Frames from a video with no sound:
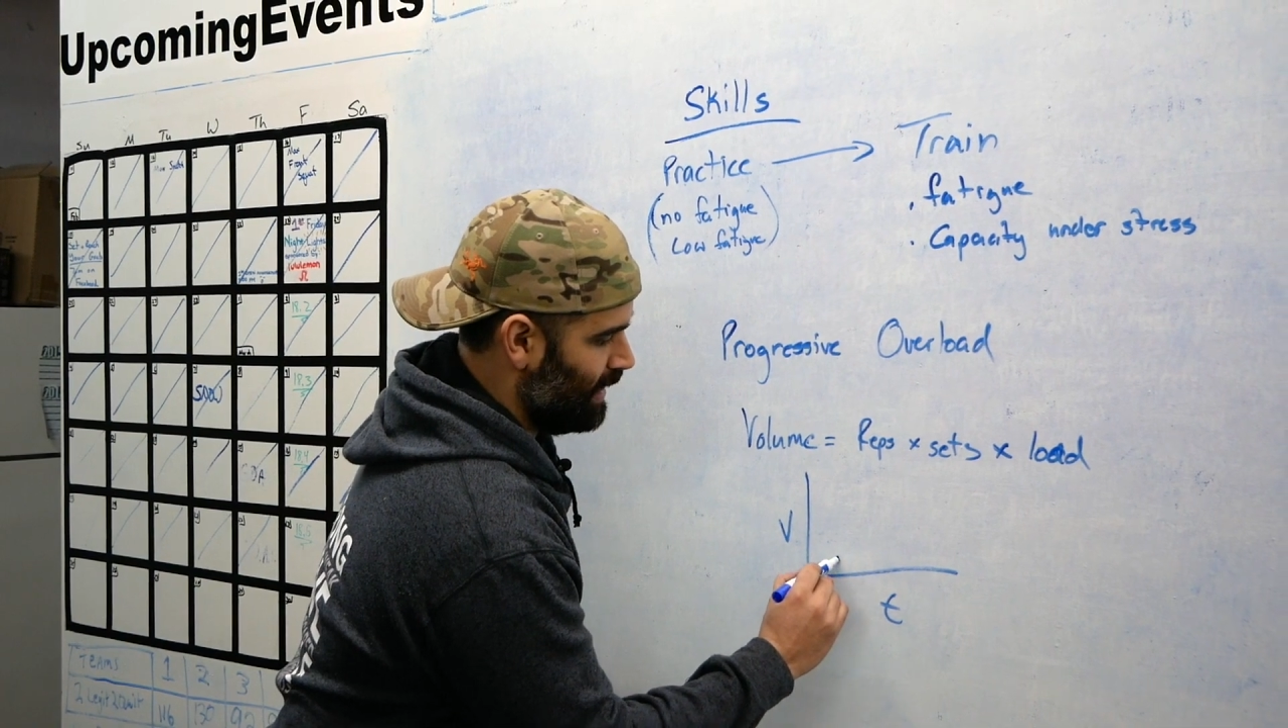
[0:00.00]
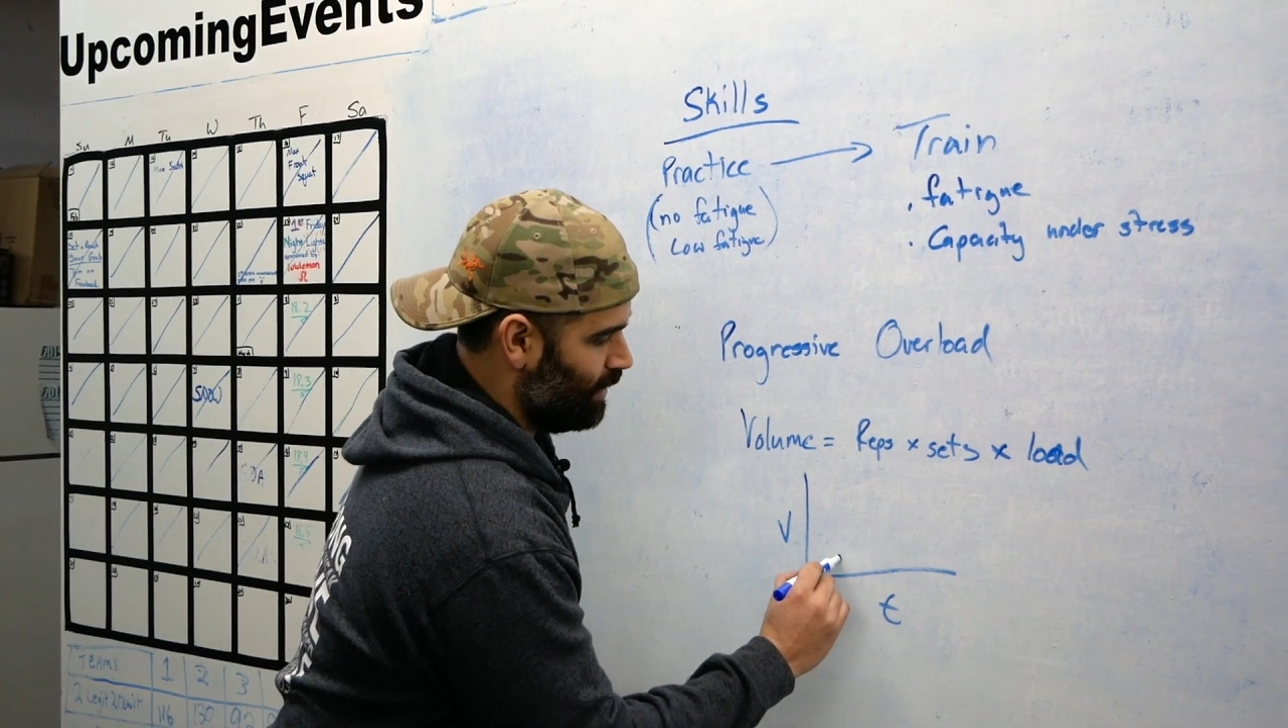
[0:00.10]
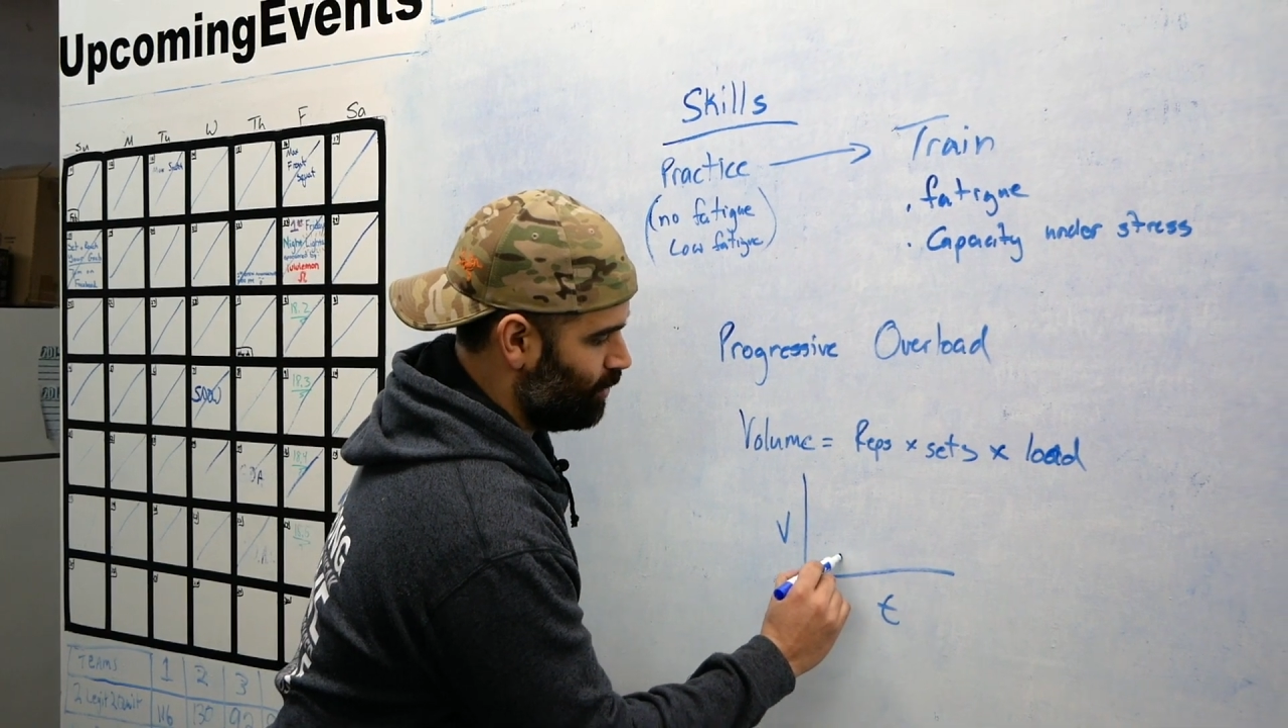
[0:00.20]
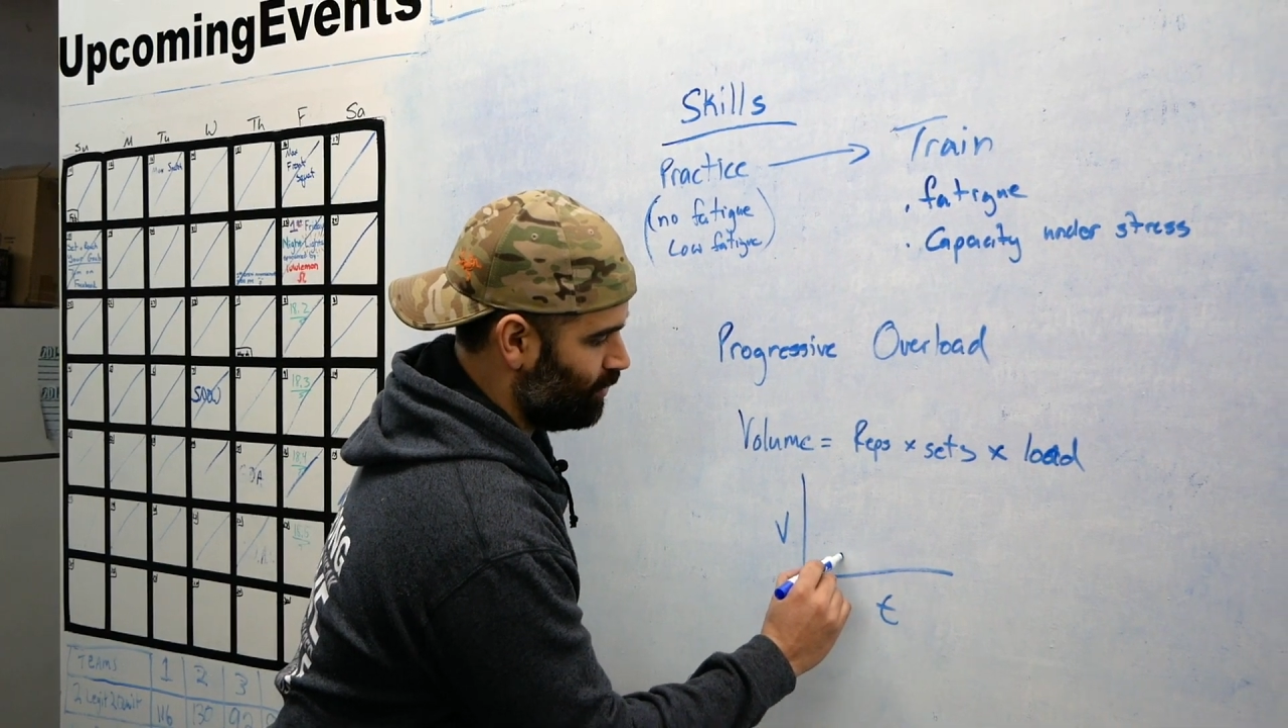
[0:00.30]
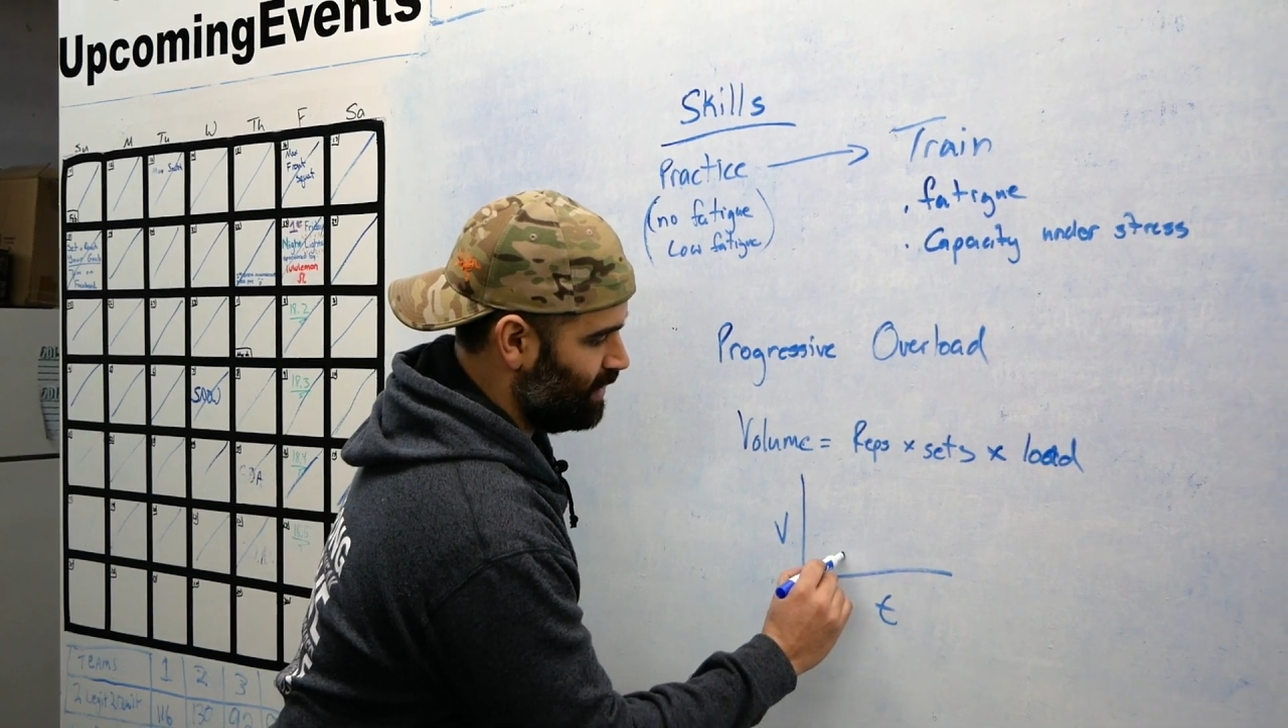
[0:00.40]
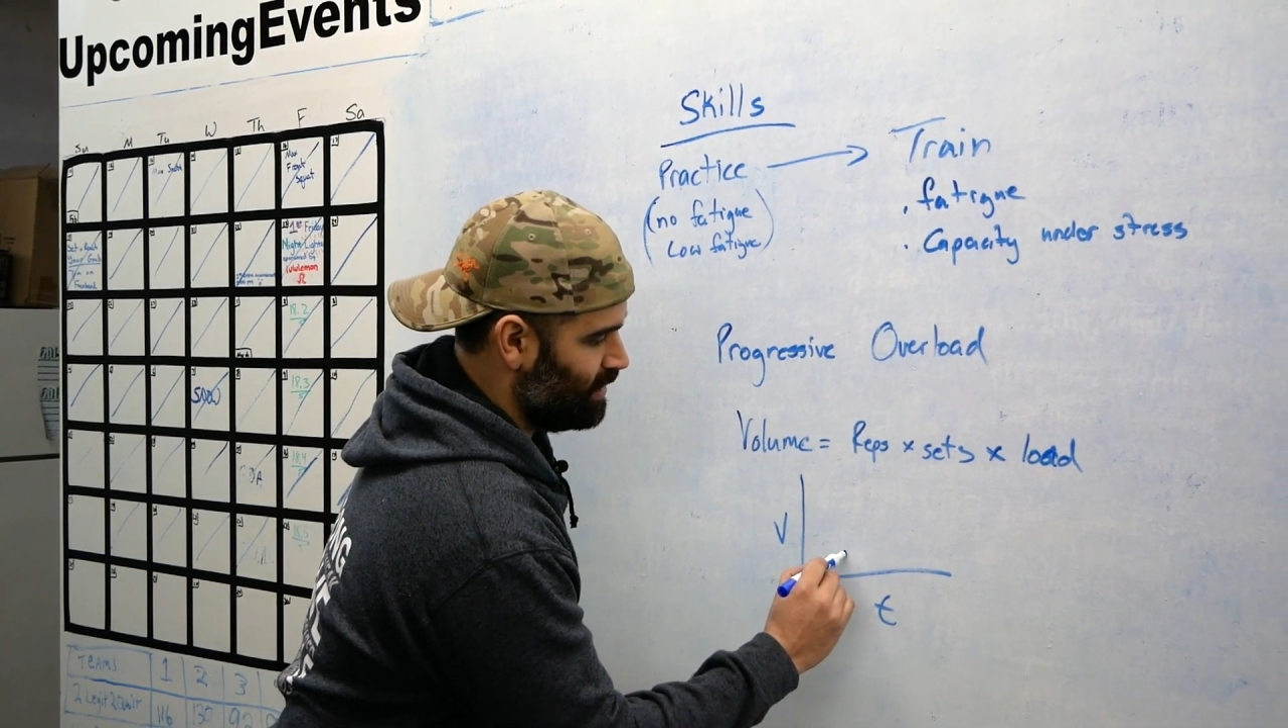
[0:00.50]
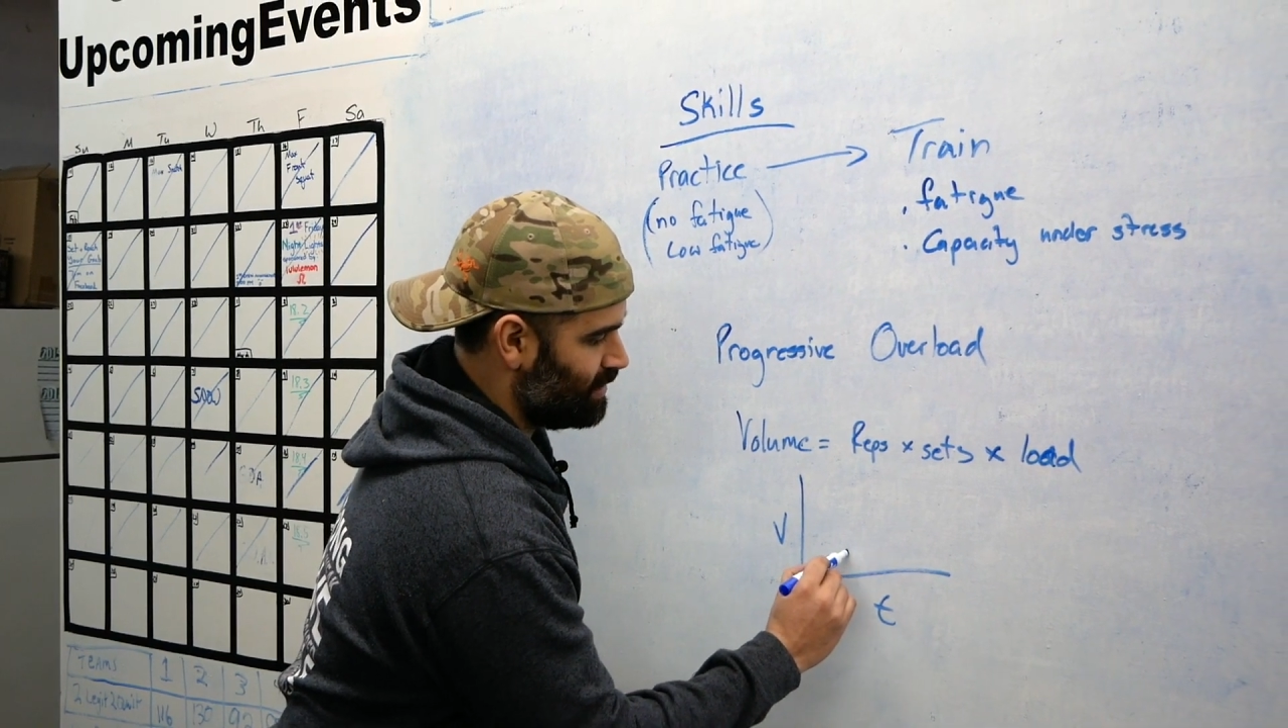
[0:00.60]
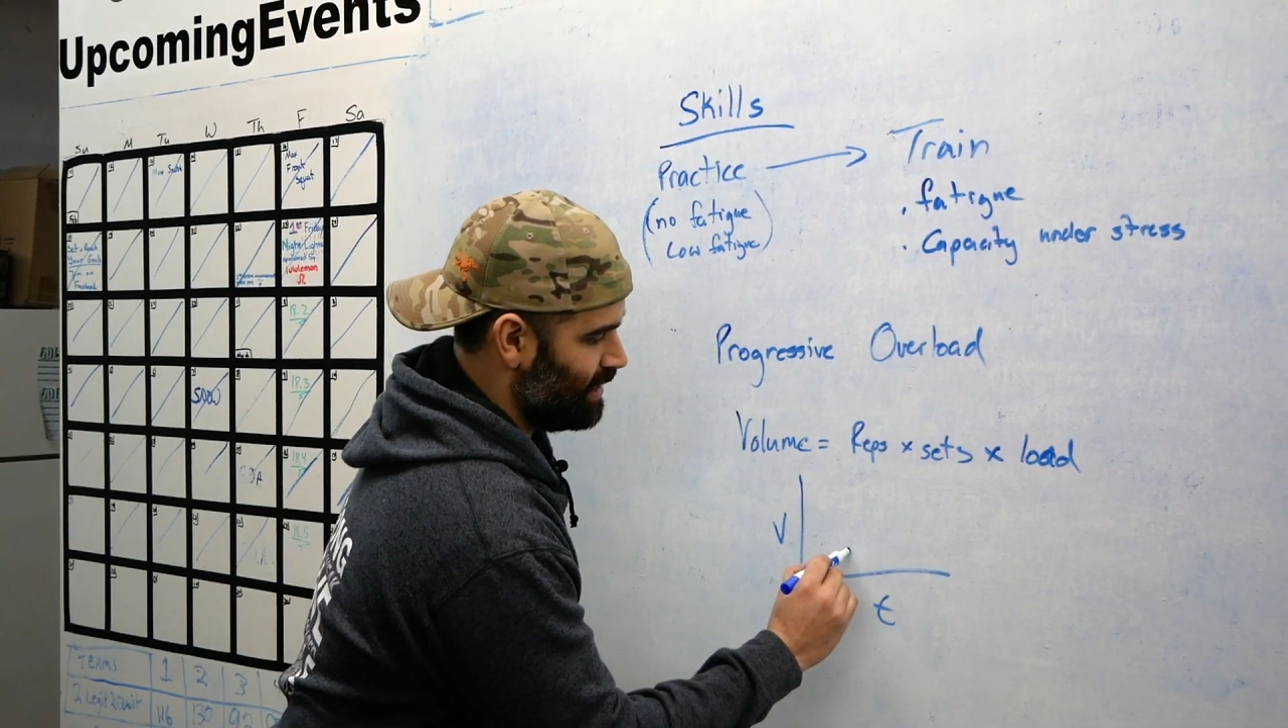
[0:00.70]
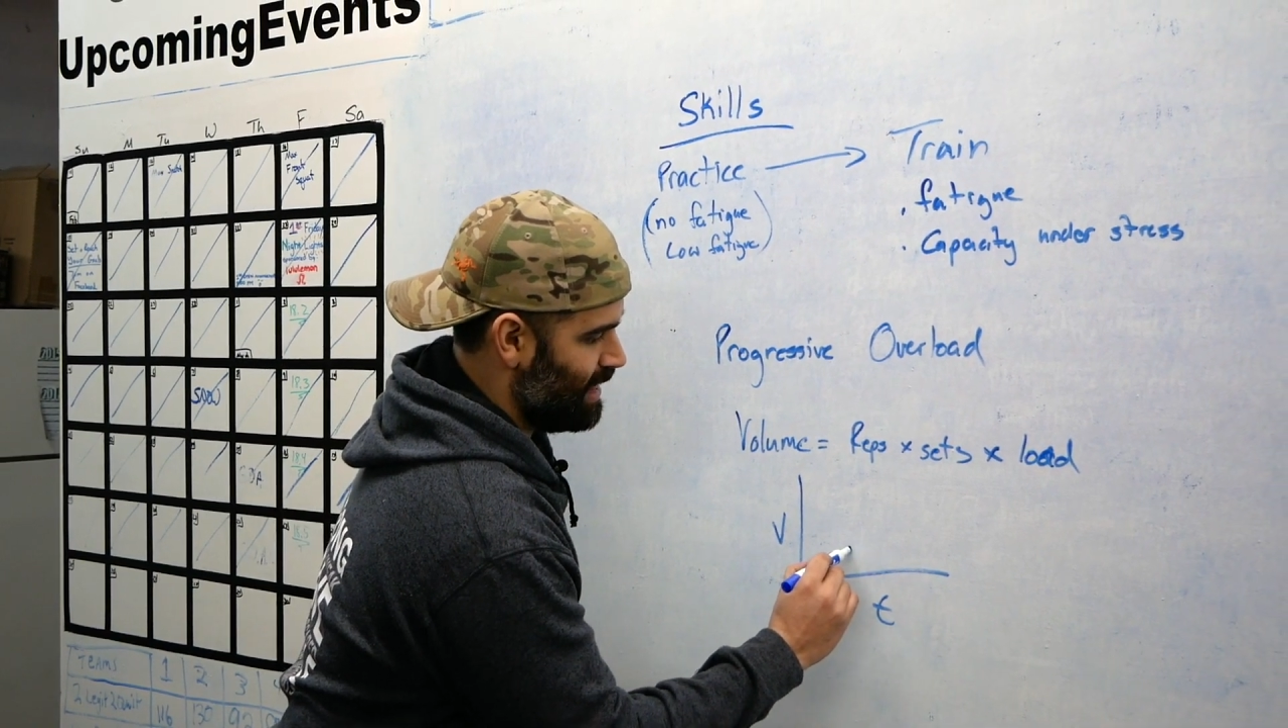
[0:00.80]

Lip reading: increase